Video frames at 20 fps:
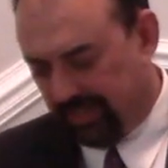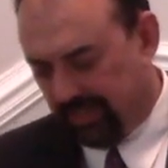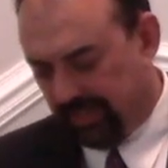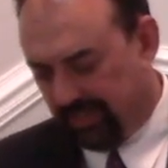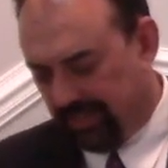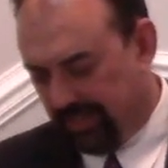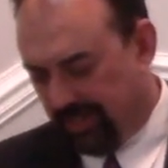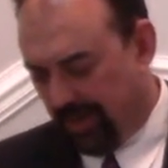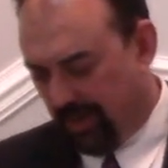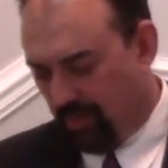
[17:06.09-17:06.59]

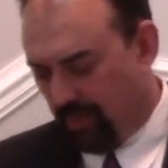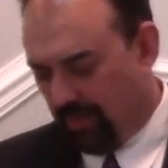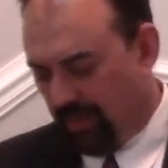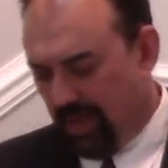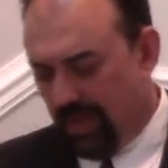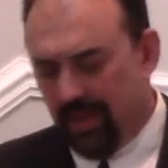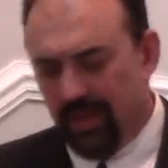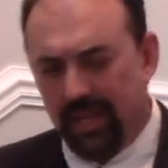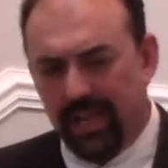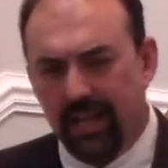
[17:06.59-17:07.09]
is they
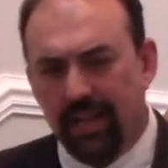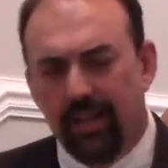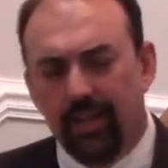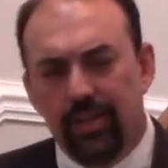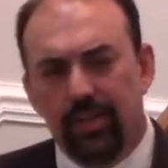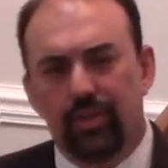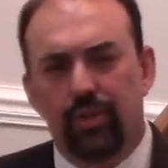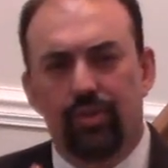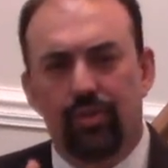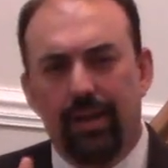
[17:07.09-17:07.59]

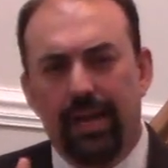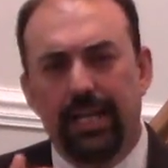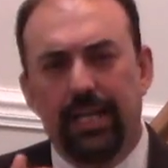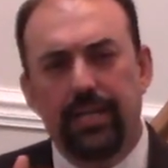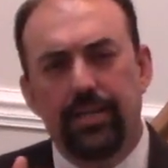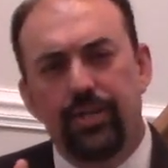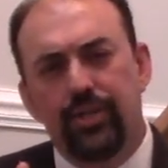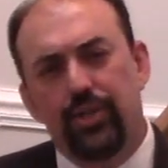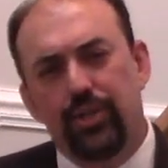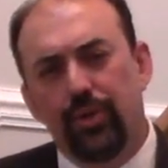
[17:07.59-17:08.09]

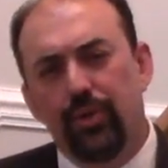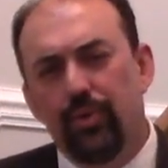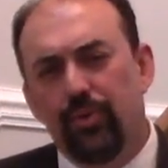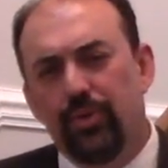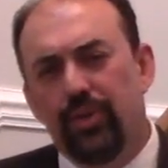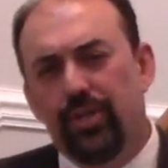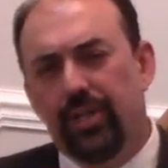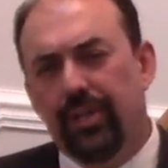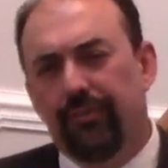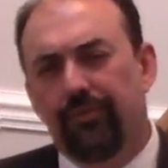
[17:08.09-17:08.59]
illustrated
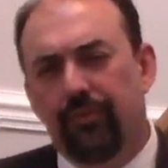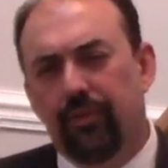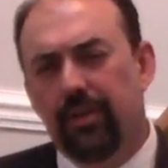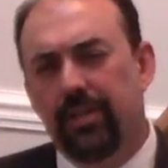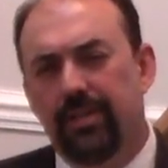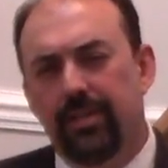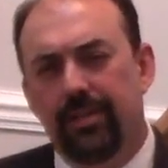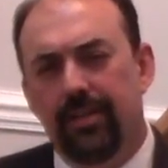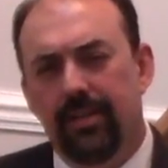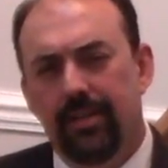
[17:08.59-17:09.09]
2
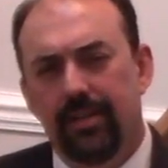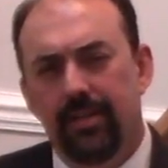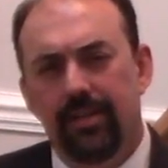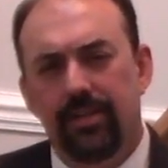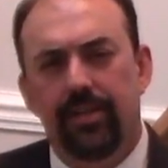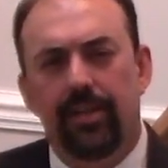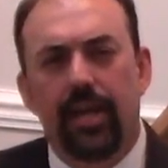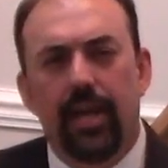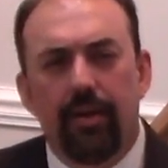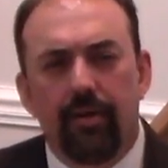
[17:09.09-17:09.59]
different
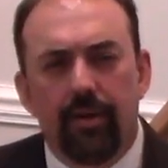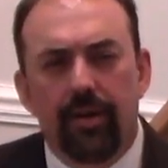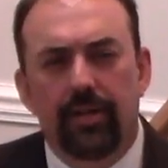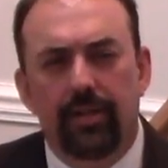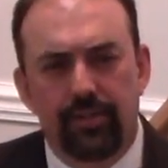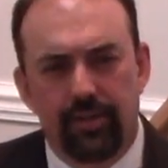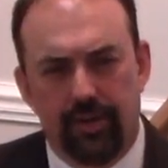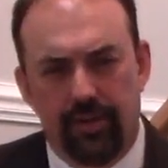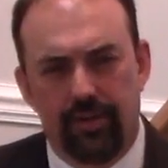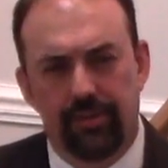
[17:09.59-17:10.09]

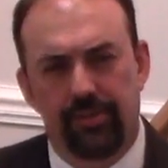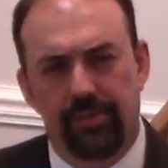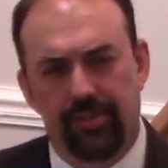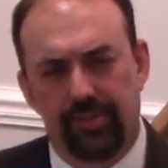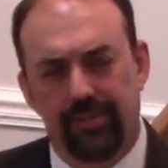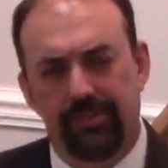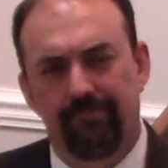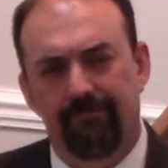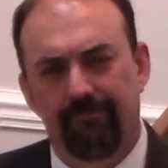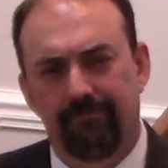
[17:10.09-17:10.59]

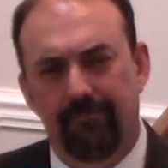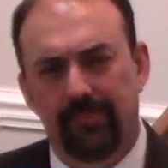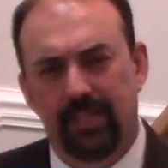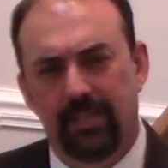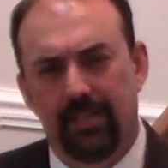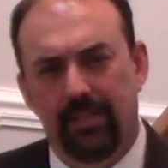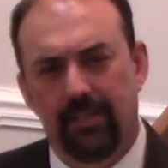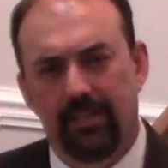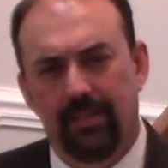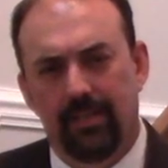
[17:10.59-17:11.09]
characters,
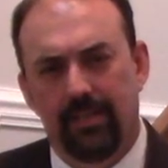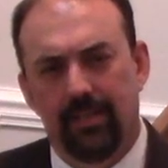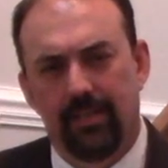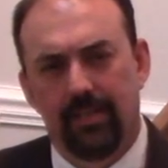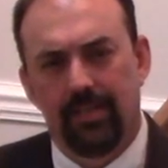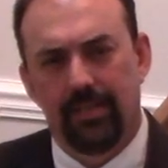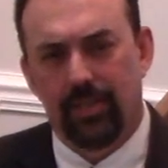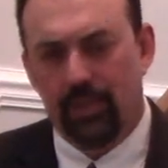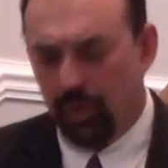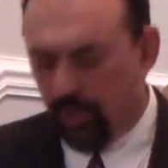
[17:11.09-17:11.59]

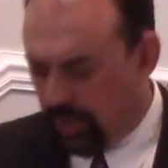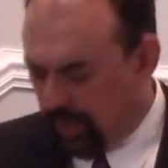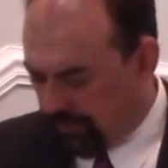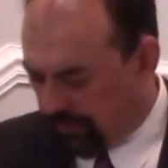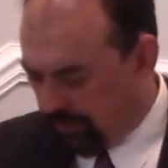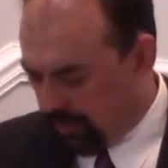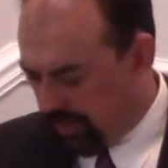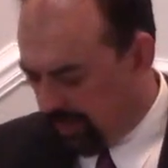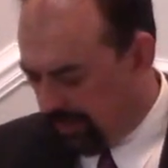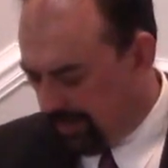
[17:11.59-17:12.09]
2
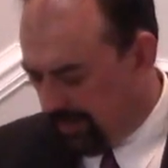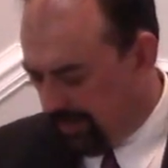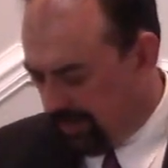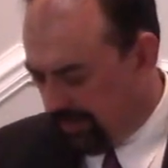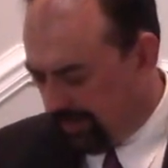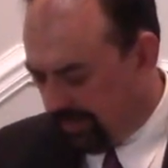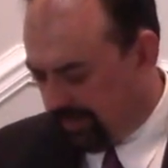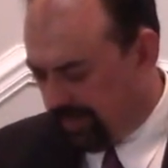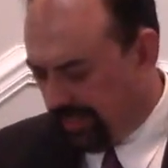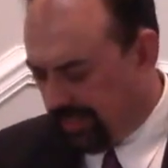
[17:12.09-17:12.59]

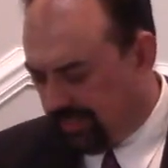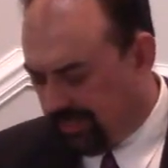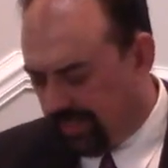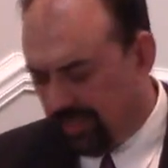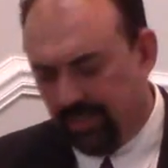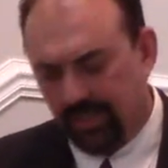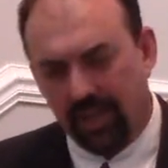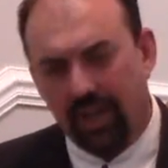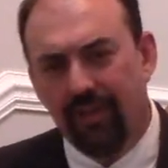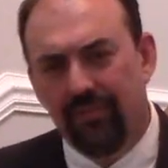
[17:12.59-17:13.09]
different
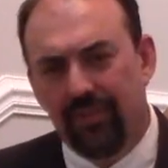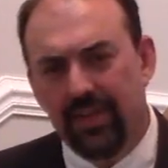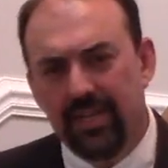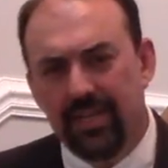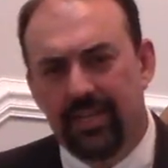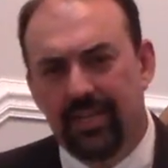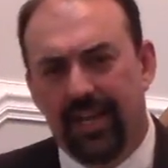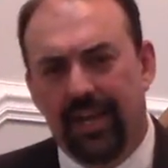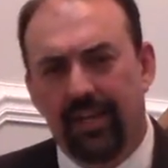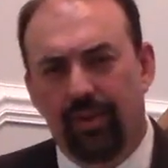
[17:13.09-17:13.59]
senses of
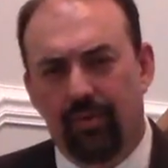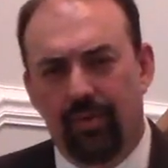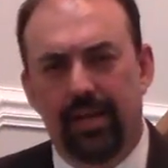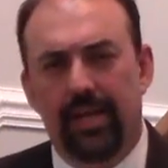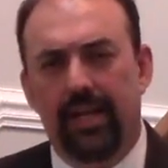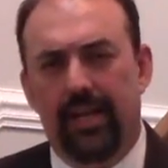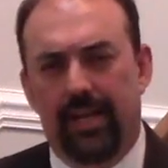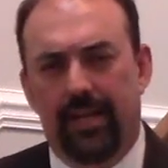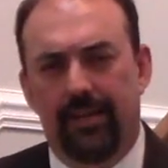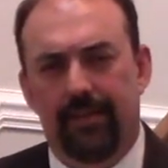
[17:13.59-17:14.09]

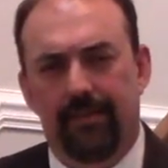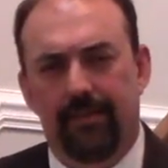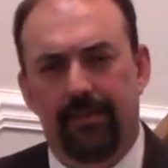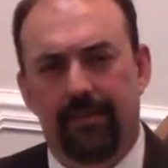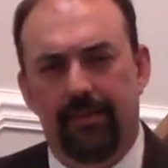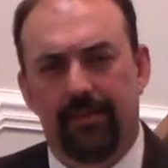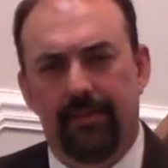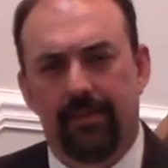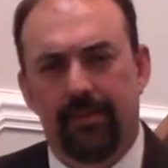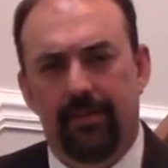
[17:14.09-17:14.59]
integrity.
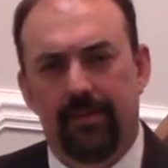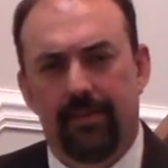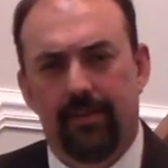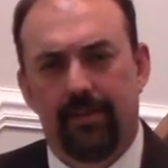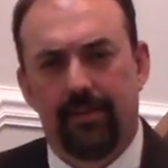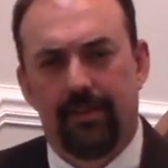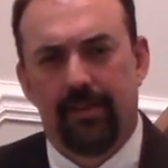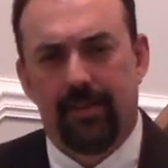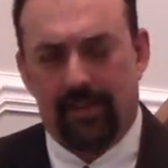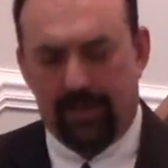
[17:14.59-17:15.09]

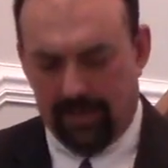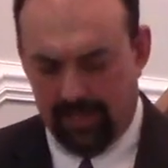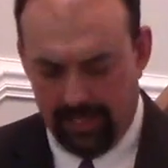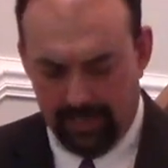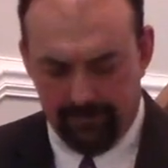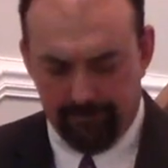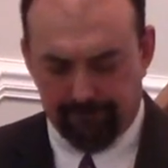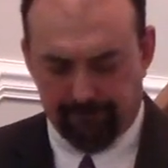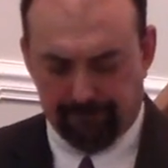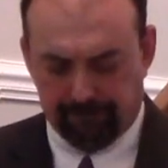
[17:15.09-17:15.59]

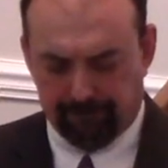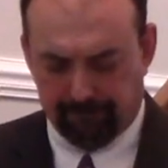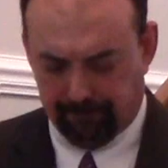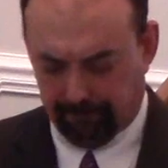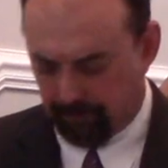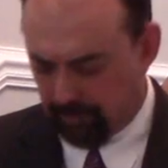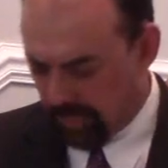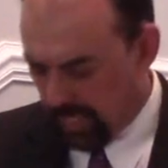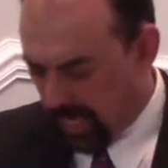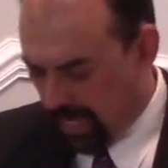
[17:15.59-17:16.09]
In
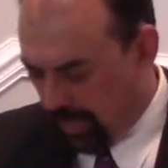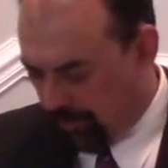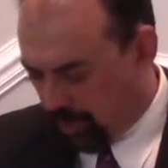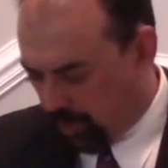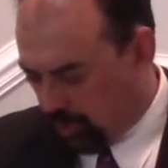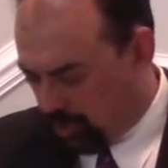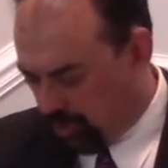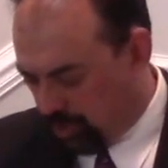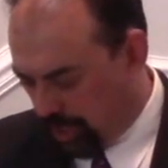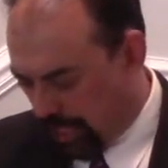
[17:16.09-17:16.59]

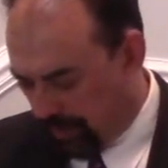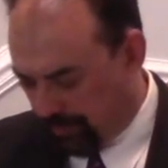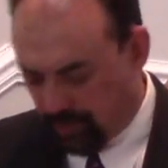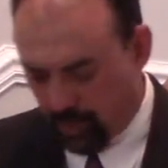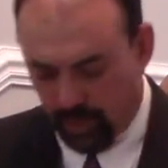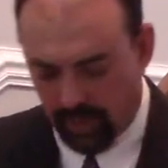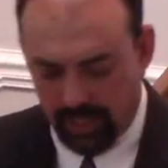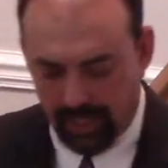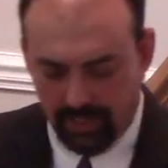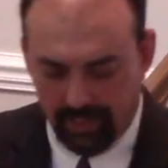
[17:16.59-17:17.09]
Hebrews
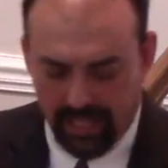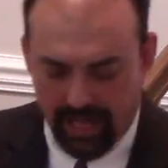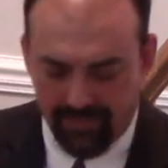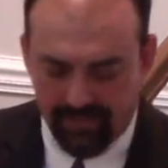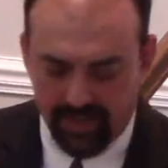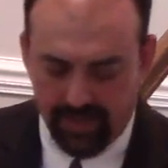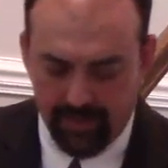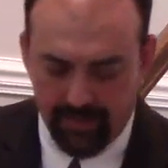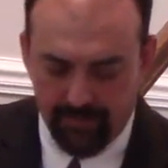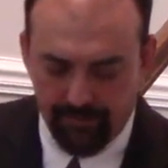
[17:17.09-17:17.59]
chapter
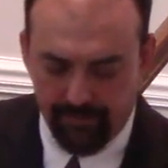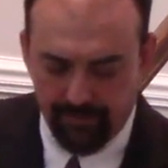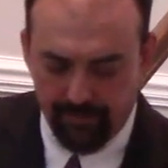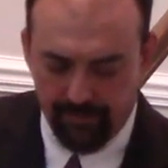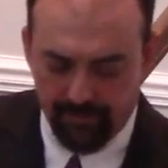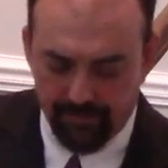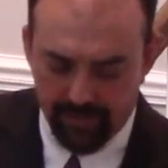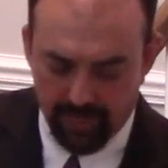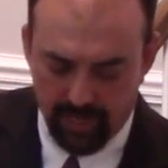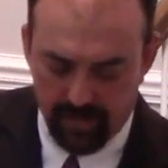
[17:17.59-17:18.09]
11
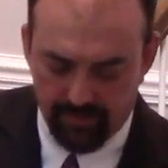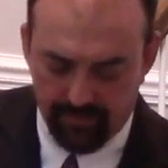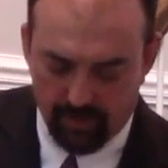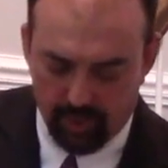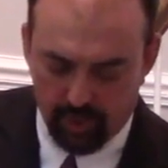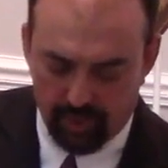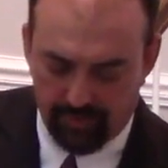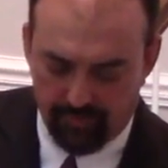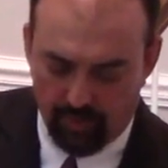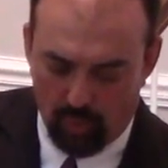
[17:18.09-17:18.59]
and
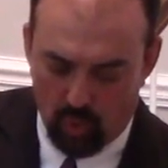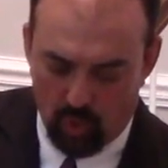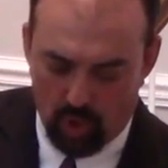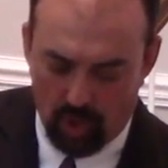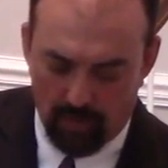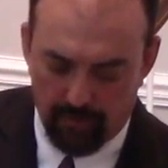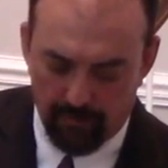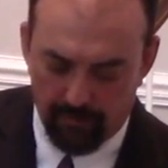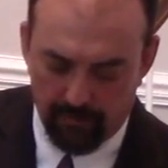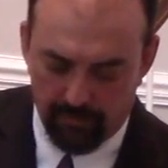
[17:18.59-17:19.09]
verse 4,